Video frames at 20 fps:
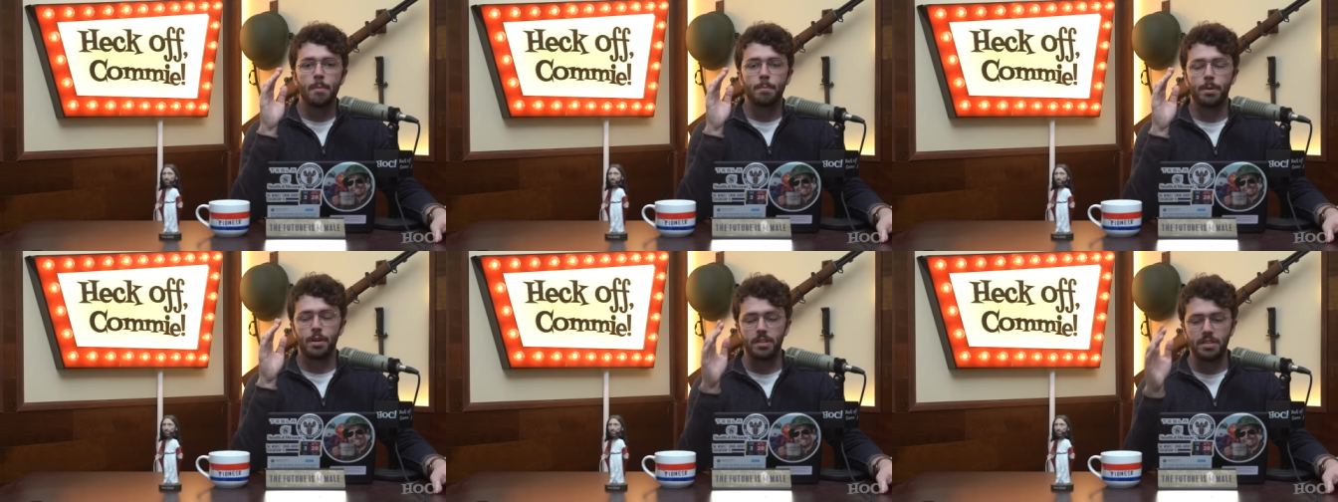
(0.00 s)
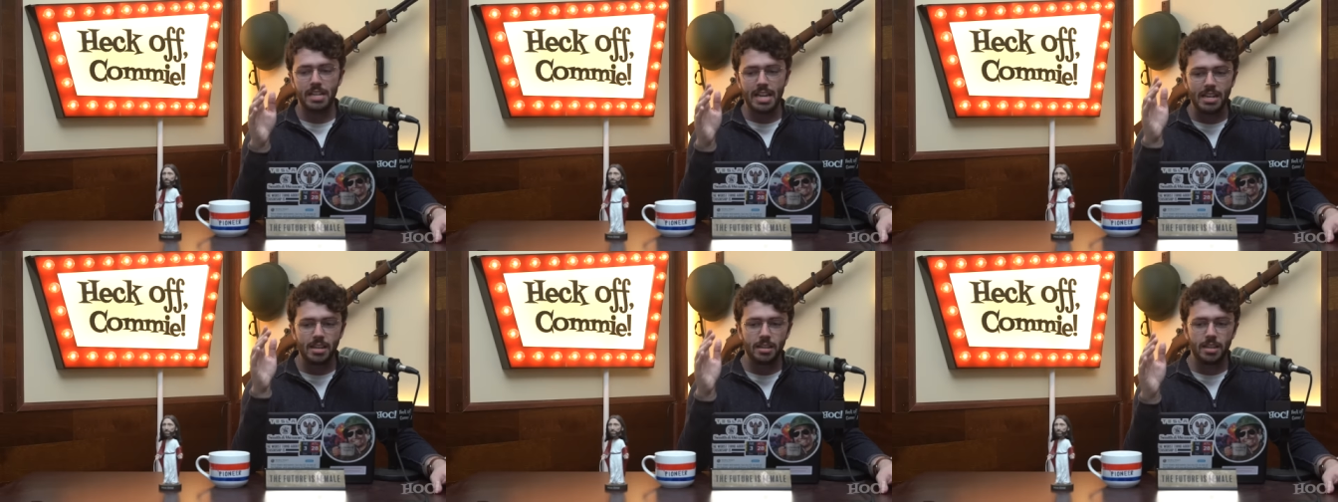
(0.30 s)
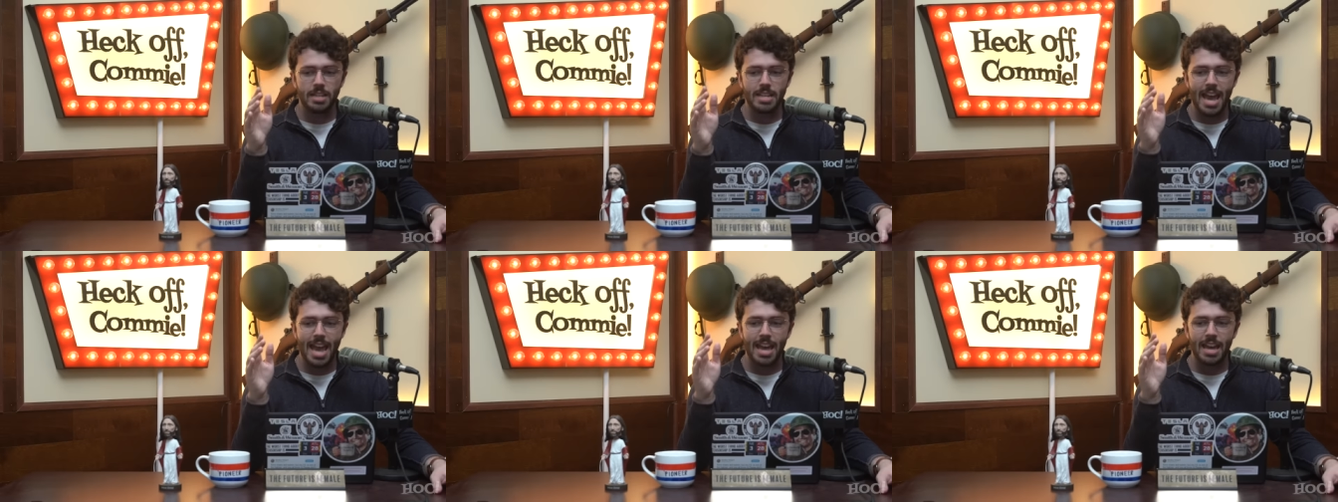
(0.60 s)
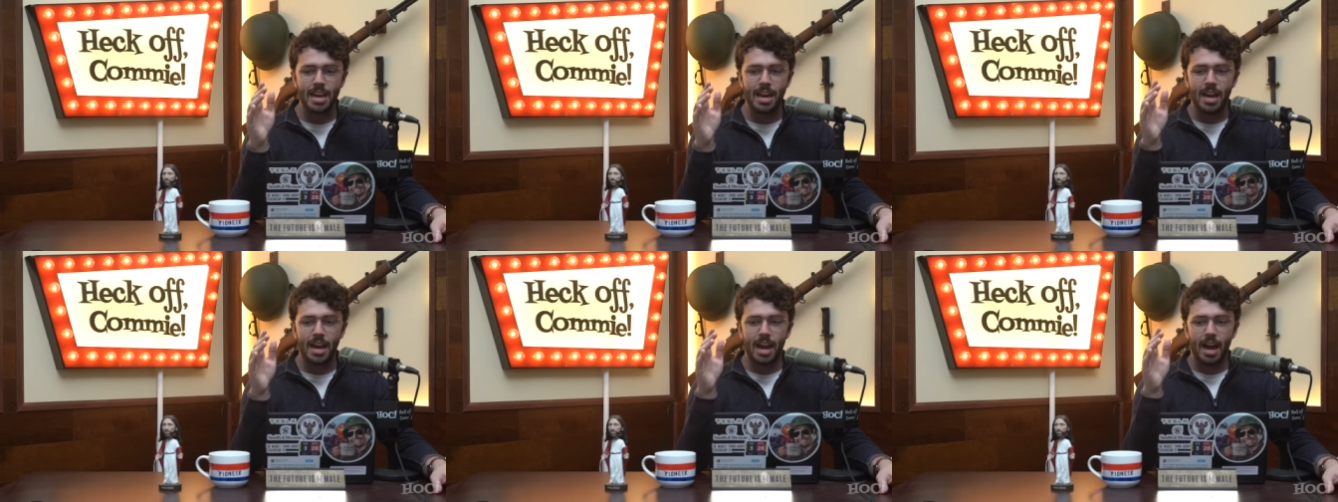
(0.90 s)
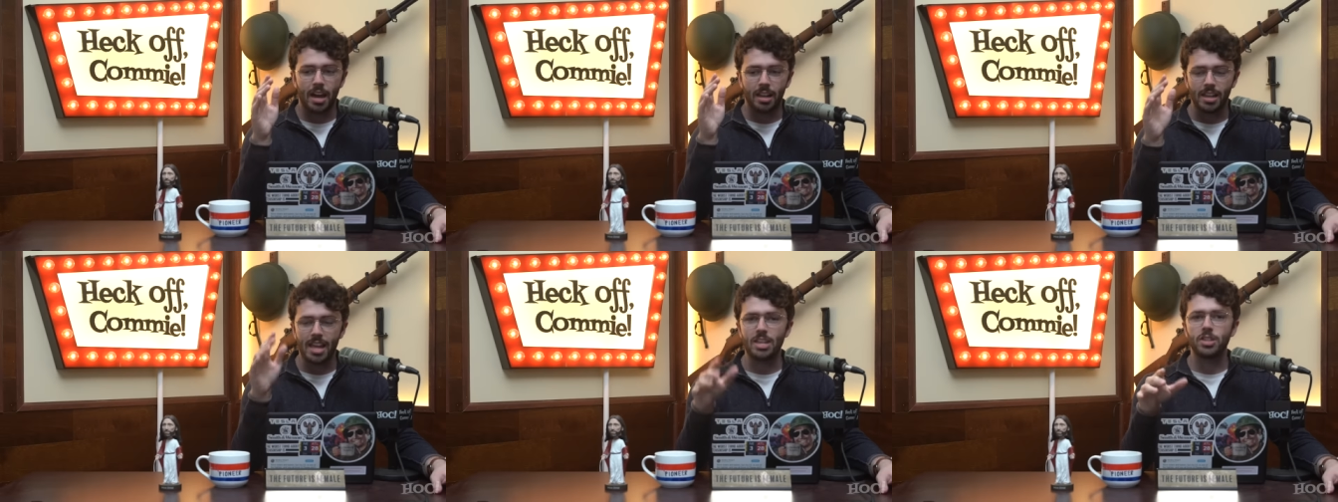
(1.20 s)
But at the end of the day,
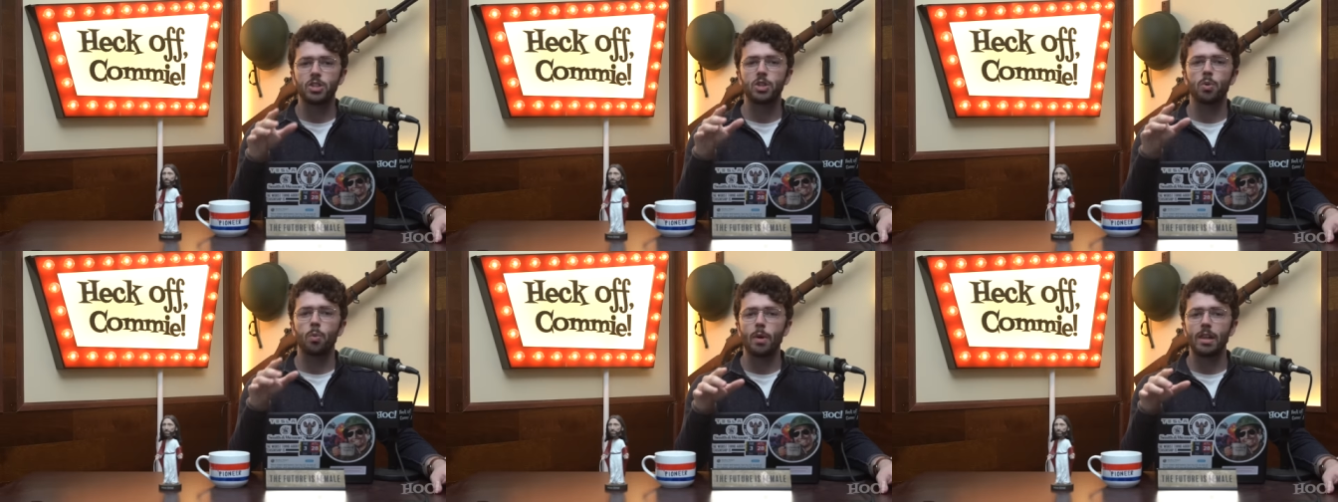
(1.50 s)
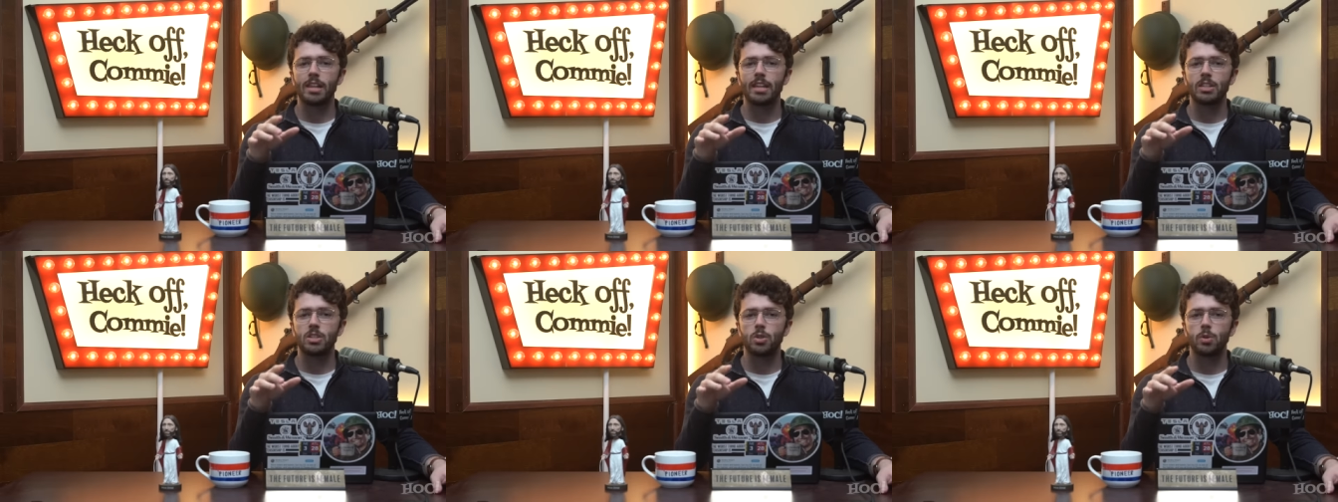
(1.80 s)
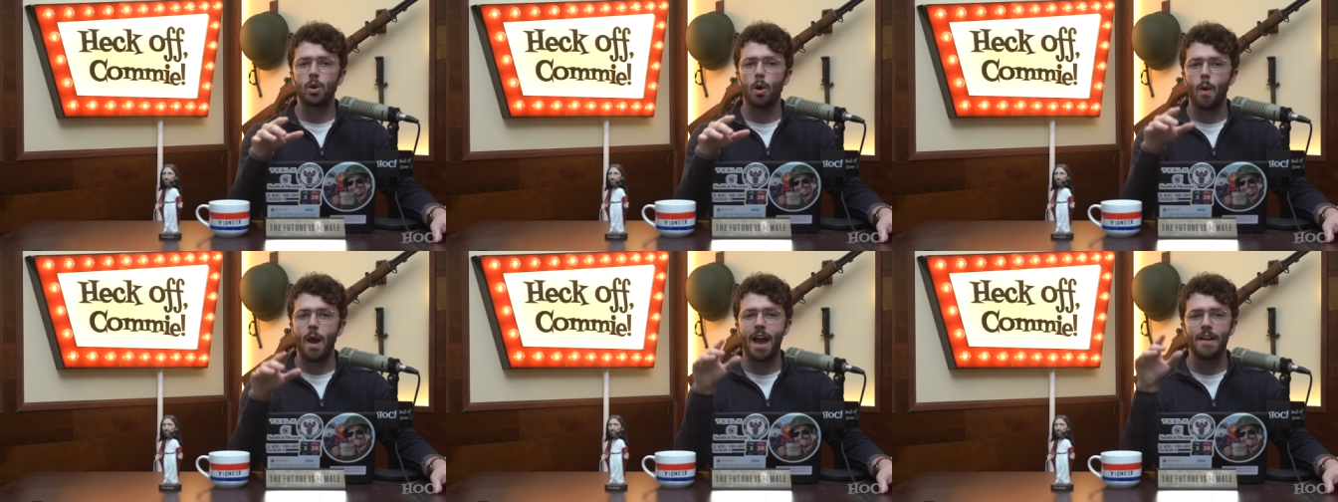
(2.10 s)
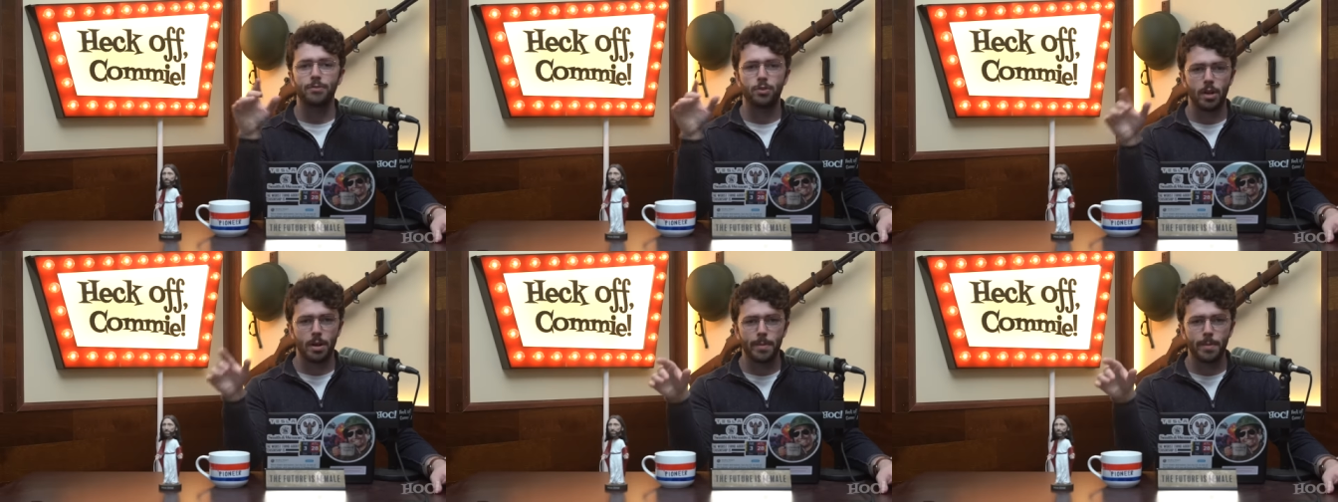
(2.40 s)
unless you're willing to go after